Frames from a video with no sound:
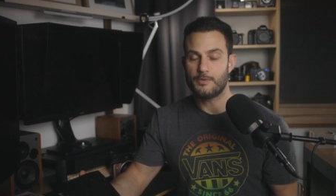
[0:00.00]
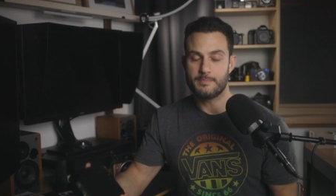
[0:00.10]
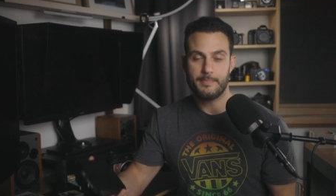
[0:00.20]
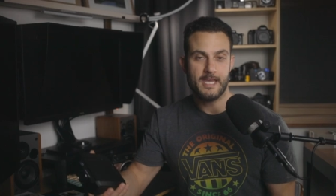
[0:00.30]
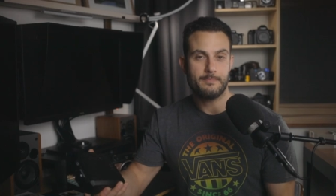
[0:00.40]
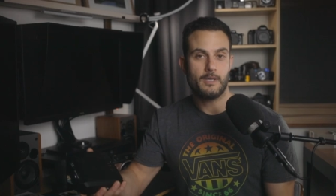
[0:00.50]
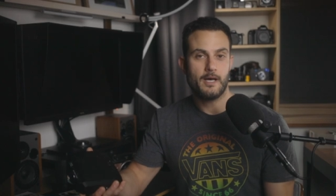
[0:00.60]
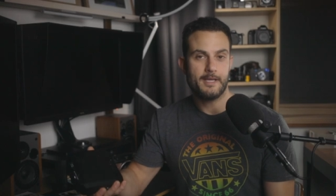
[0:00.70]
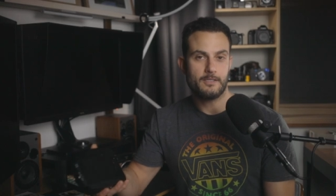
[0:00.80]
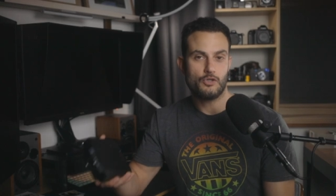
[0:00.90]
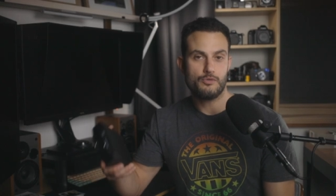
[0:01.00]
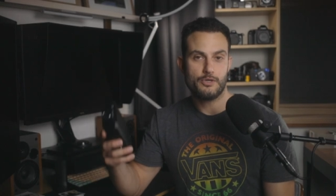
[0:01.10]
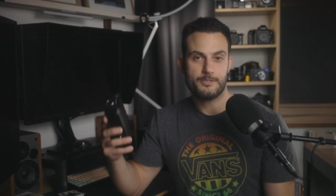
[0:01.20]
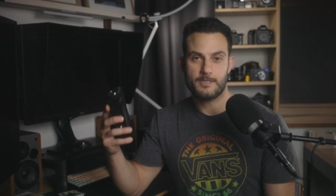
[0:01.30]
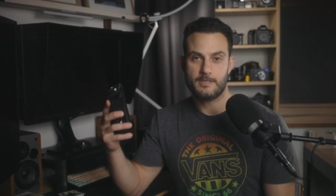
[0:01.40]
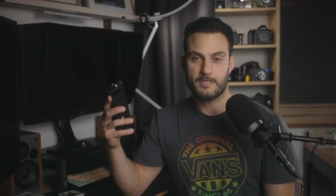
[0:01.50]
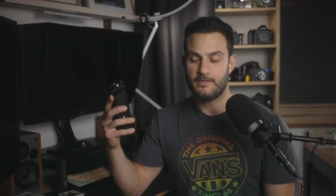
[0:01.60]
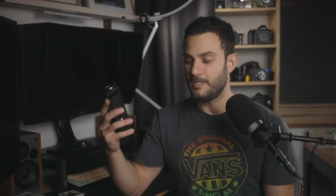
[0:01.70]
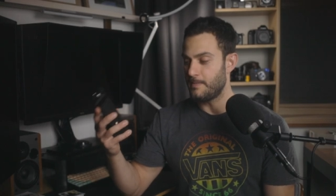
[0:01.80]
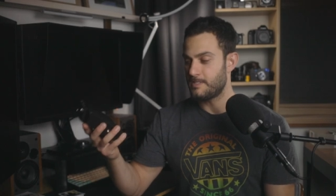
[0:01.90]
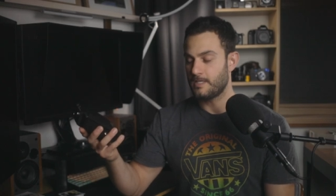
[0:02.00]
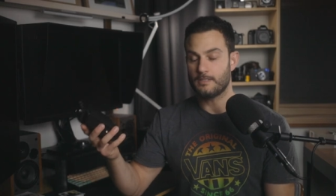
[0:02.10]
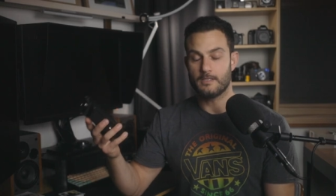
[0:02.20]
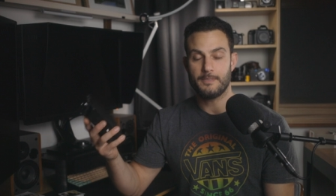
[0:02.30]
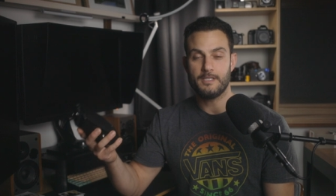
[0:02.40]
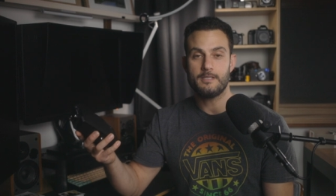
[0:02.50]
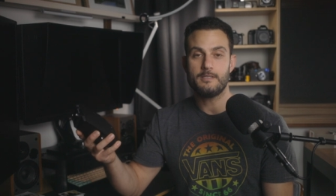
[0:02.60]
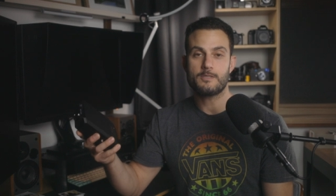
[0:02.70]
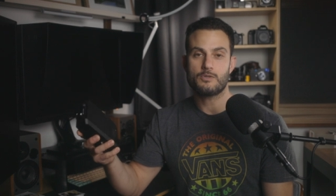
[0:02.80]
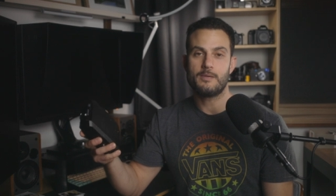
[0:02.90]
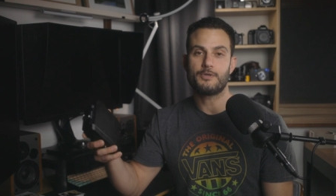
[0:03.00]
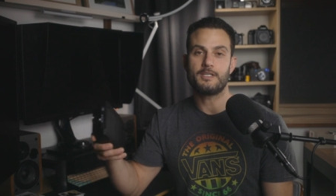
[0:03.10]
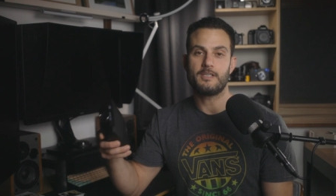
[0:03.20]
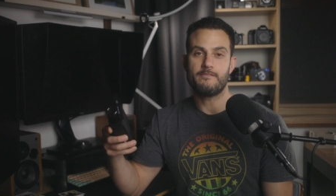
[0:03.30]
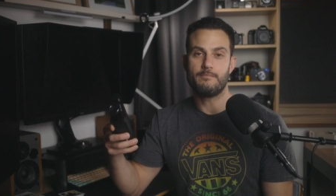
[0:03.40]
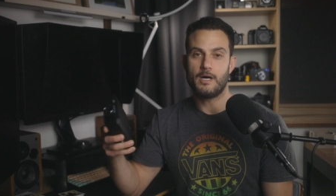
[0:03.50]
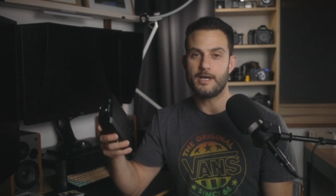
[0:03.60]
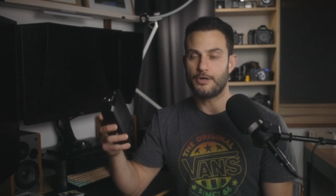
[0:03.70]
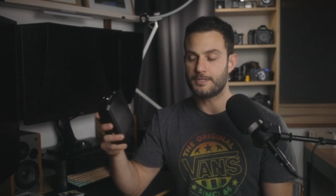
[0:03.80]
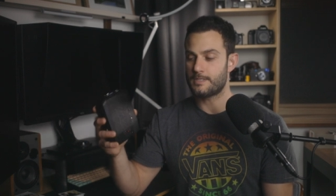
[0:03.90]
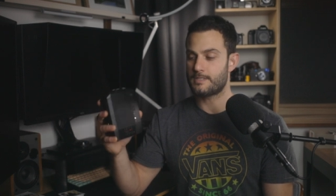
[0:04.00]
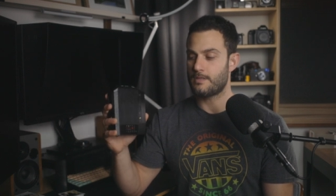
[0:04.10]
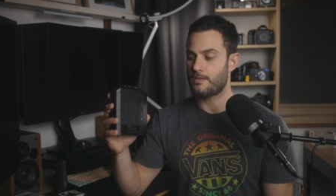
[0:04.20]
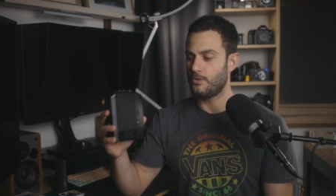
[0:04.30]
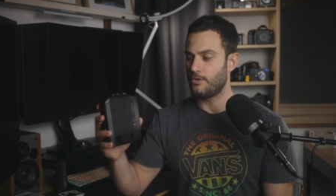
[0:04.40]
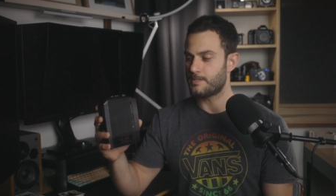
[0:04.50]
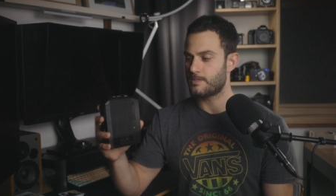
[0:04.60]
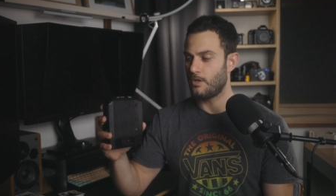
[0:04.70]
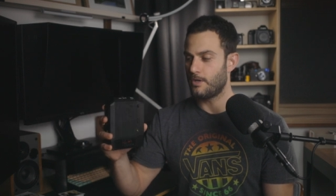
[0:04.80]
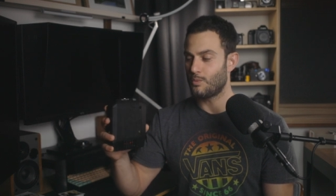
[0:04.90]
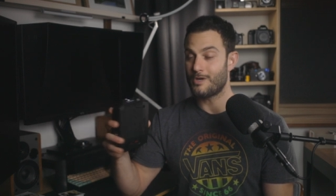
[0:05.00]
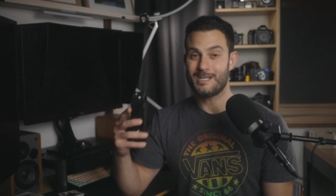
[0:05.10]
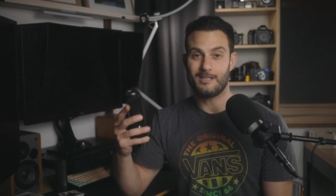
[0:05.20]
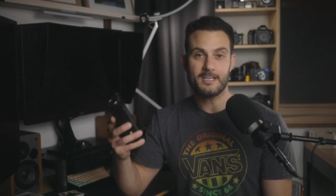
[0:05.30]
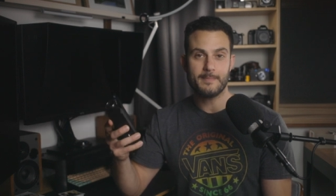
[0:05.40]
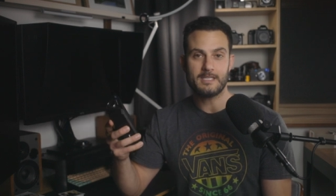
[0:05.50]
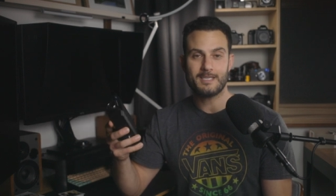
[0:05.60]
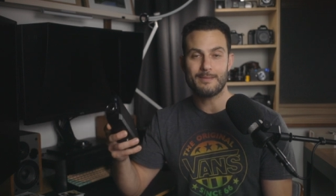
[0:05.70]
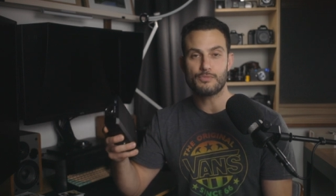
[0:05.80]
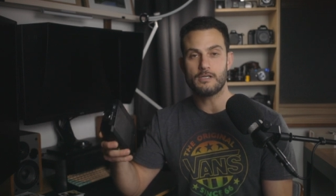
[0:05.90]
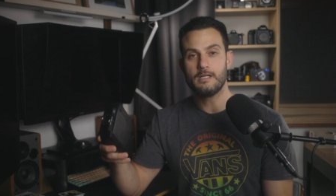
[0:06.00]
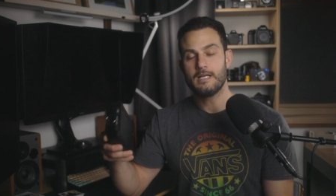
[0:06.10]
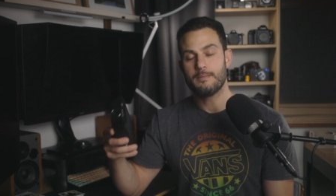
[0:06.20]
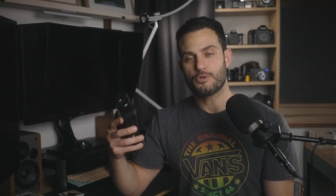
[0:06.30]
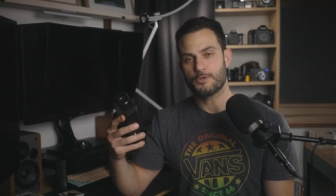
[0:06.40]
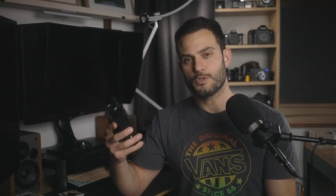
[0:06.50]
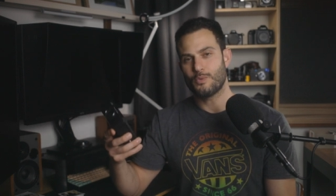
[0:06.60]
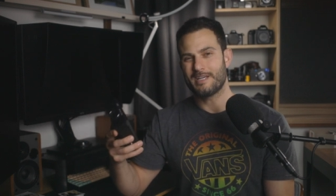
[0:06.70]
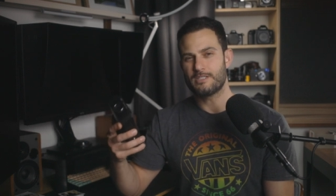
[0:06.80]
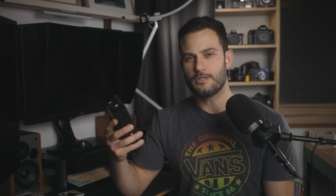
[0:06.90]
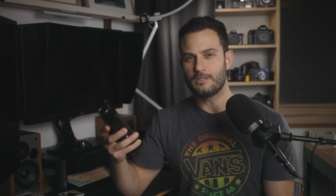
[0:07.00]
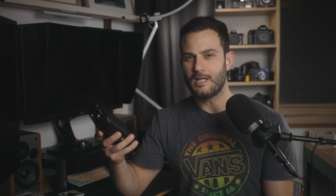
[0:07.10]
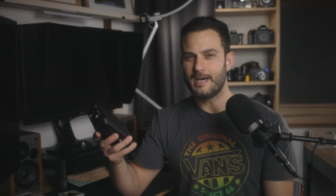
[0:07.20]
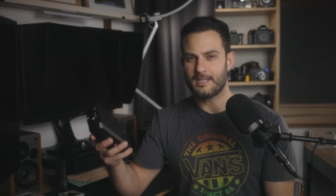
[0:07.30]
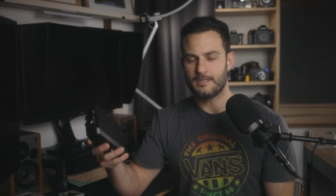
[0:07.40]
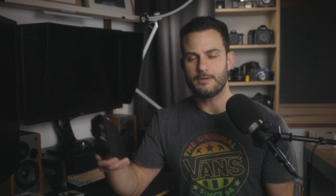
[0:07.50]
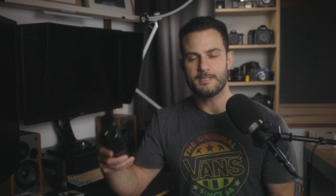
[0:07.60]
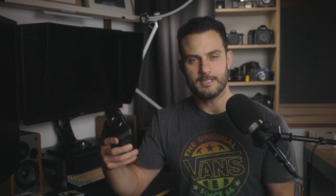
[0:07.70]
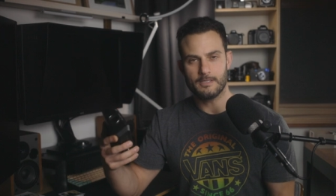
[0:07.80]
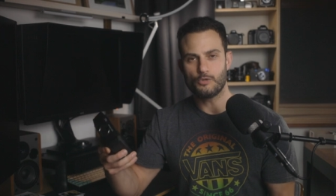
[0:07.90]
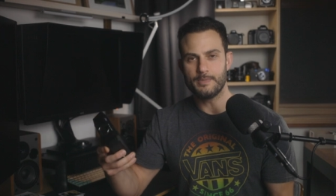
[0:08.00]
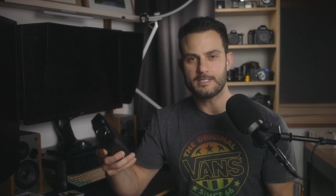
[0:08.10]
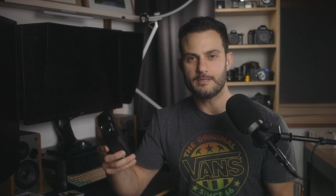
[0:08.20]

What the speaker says: wasn't paid by Lomo to give any particular opinion, so I'm going to give my honest thoughts on what I like about the camera, but also what I don't like, and there is a little bit